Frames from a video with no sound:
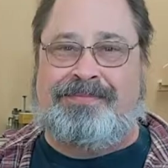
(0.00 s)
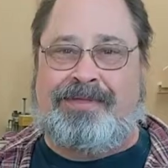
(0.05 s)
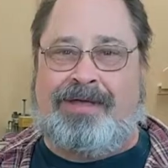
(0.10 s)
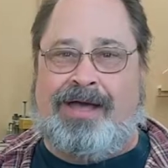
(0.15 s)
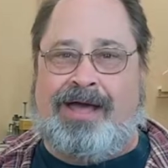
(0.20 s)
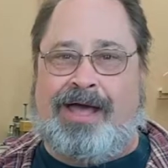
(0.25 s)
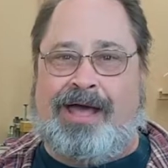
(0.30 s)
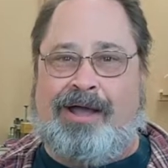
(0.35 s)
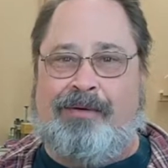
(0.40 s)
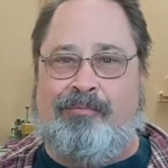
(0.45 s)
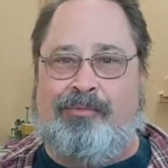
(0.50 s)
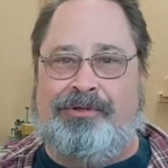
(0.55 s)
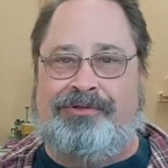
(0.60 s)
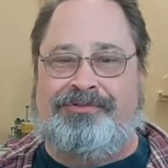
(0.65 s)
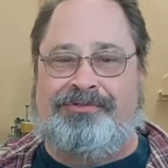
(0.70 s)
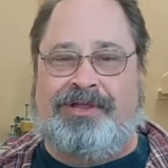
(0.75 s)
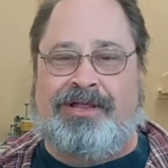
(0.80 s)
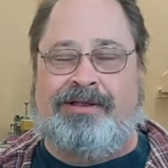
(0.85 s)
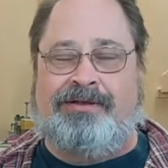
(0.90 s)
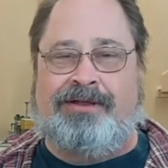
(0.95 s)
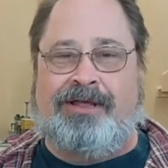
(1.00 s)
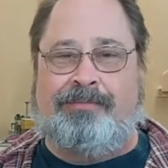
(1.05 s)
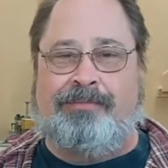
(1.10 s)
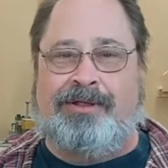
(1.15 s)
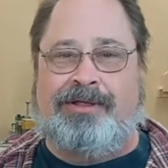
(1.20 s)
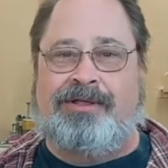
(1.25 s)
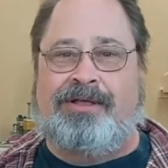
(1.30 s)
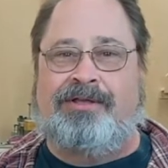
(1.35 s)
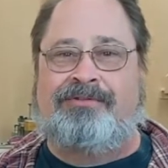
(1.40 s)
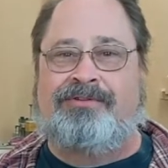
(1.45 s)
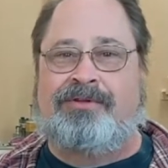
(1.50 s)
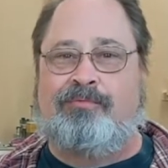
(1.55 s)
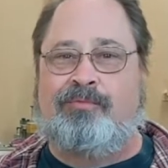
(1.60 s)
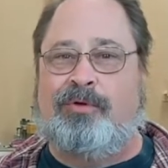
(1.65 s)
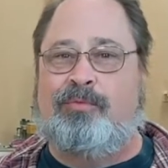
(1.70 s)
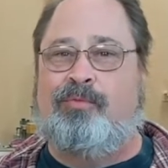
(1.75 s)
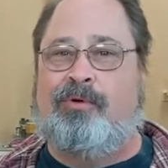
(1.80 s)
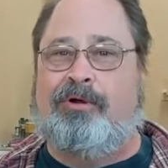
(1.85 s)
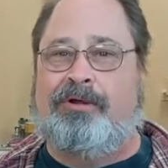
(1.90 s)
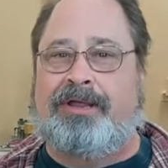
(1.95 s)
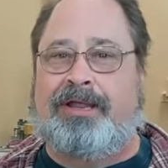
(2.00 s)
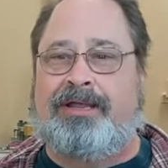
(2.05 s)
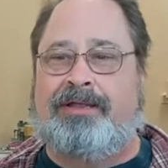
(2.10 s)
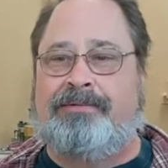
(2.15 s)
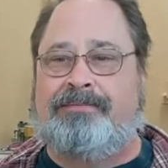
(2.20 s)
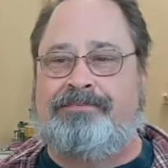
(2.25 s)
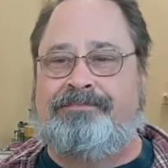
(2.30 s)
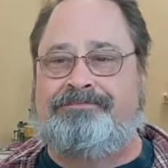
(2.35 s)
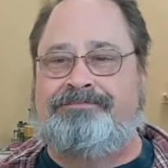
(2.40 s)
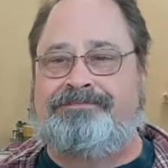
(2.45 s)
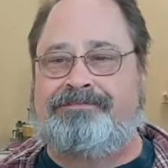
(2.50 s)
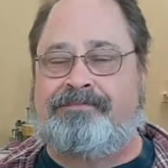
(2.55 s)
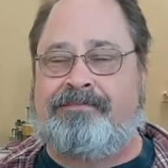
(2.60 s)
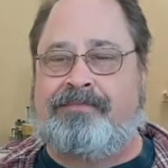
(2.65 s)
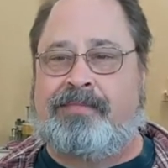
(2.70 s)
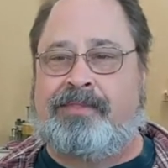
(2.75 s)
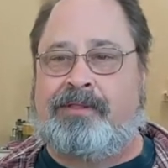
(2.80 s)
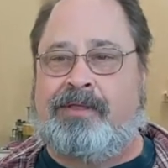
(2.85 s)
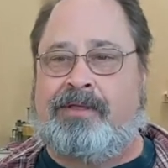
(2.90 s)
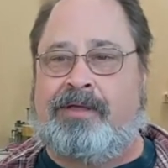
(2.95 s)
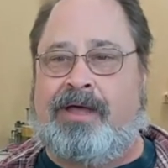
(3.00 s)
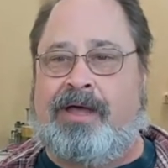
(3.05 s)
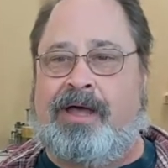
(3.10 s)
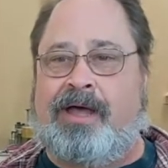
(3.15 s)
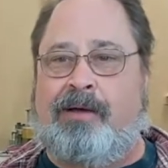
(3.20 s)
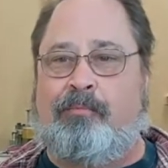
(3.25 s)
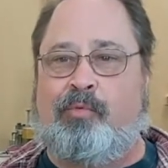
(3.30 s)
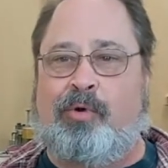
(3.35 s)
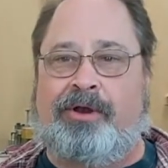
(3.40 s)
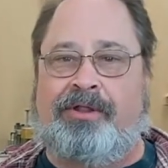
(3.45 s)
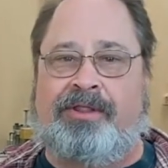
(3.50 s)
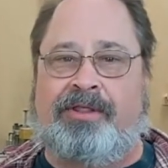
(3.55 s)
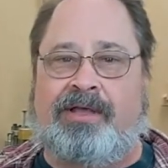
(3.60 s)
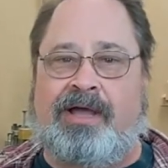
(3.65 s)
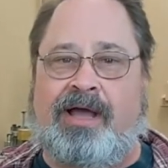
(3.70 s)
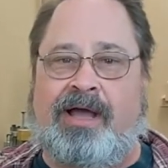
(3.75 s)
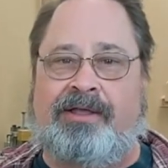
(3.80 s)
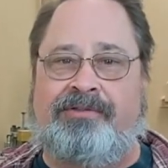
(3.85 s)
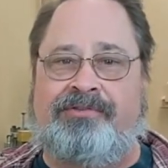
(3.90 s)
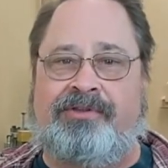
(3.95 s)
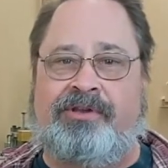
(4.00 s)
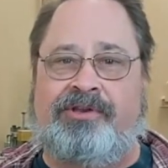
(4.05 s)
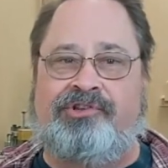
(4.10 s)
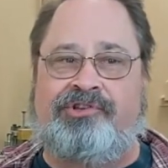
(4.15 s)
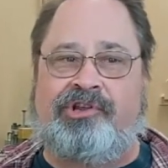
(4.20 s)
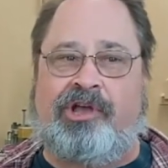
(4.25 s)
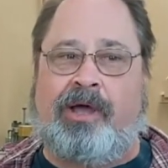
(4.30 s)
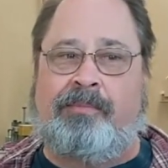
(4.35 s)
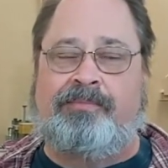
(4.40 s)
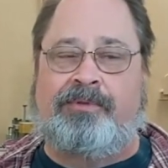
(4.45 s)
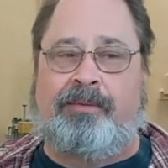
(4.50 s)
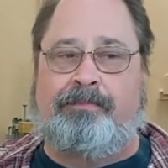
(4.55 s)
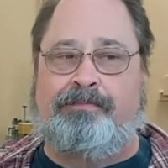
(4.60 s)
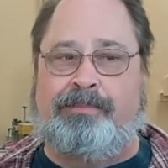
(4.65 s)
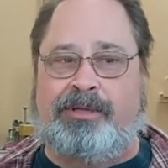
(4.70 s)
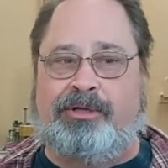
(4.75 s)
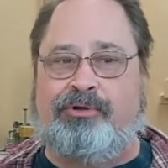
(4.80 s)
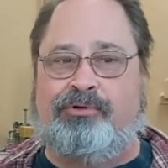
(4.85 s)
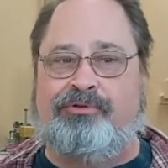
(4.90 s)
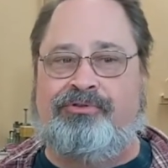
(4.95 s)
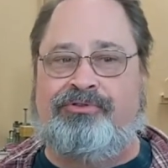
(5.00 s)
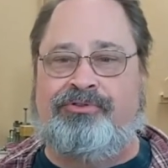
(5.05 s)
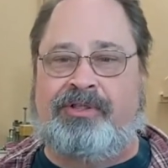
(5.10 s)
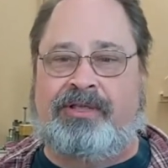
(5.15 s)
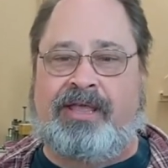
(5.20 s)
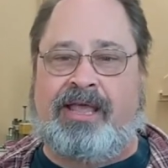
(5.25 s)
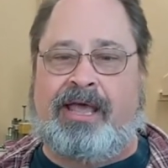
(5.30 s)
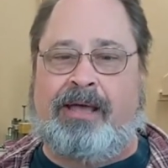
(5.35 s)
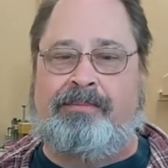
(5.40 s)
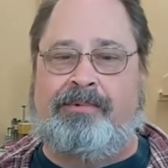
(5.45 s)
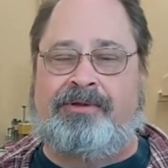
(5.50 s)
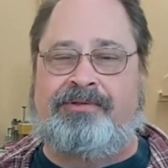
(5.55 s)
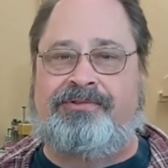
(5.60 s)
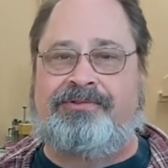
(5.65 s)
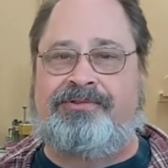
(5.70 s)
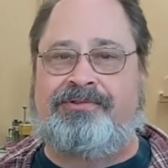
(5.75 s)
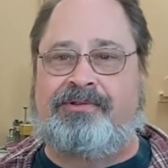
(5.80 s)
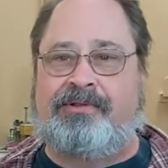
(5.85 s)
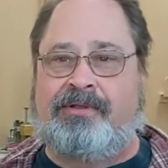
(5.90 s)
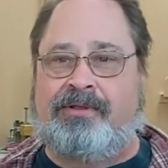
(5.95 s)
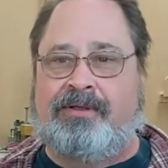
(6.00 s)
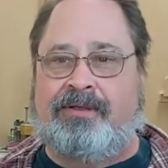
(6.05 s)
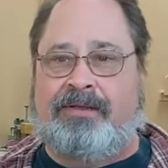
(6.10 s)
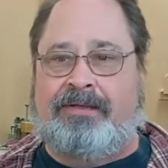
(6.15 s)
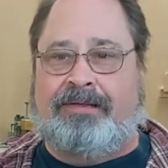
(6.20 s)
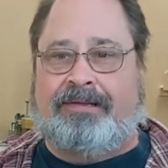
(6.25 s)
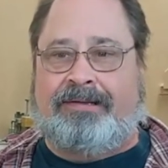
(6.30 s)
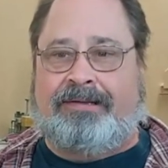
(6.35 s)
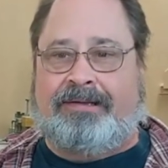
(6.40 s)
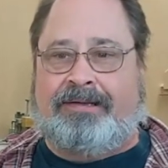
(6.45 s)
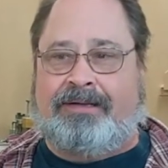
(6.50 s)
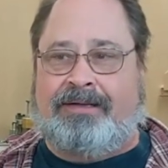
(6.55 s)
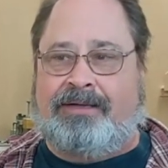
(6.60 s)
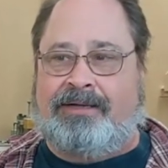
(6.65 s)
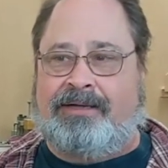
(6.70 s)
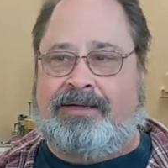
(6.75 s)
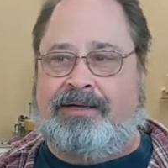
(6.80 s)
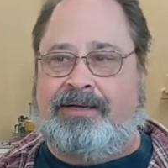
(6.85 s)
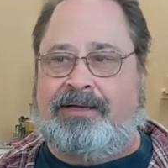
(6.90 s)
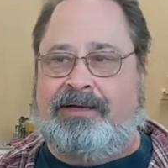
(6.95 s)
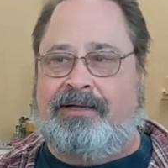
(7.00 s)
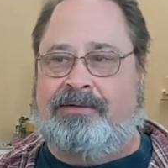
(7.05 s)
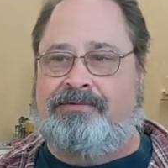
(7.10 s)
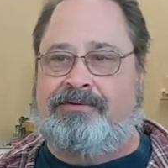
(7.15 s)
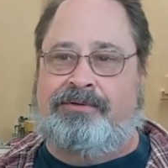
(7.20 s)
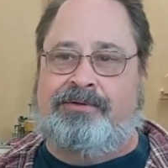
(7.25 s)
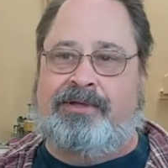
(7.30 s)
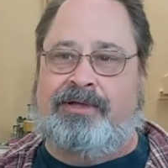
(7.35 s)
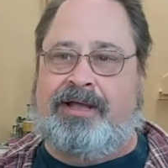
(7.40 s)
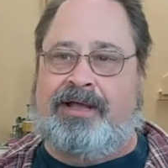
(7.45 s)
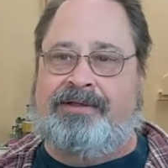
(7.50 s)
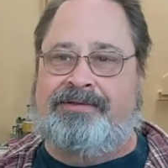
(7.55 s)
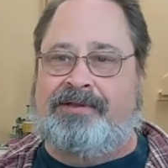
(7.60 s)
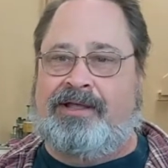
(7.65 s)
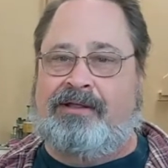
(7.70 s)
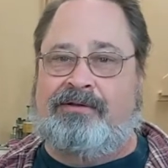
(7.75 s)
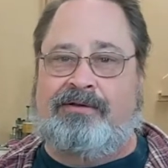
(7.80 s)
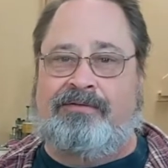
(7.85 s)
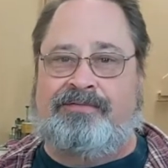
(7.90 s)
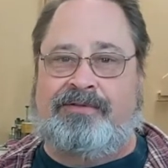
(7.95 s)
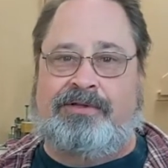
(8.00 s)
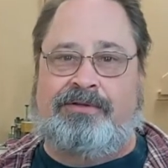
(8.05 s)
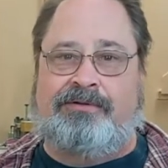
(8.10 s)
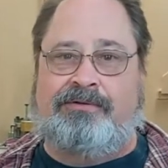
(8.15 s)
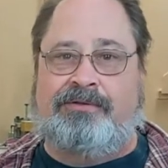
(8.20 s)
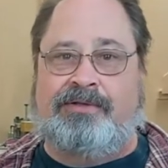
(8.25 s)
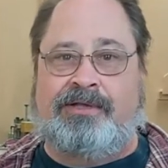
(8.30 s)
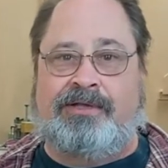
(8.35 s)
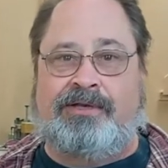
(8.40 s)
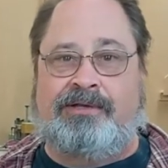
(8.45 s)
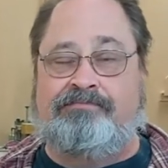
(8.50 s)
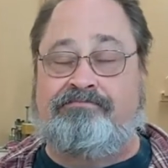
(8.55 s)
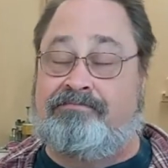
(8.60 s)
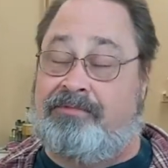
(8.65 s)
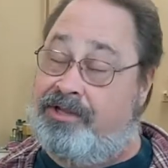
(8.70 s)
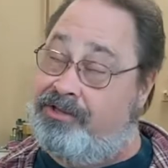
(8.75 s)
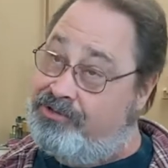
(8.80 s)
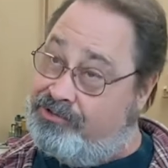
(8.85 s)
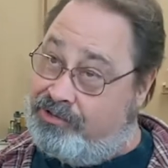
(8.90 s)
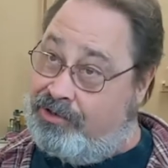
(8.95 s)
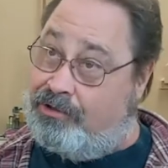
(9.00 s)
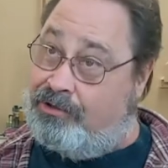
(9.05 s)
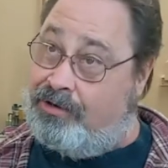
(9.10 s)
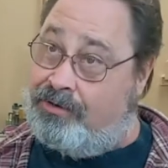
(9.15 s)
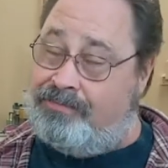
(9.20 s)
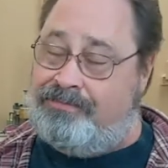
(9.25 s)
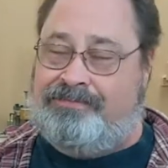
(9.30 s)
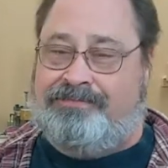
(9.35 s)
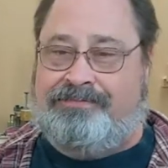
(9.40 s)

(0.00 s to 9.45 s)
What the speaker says: I'm with C&W Custom Woodworking. I'm one of the guys in the shop that builds the cabinets, so the guys out in the field can install them.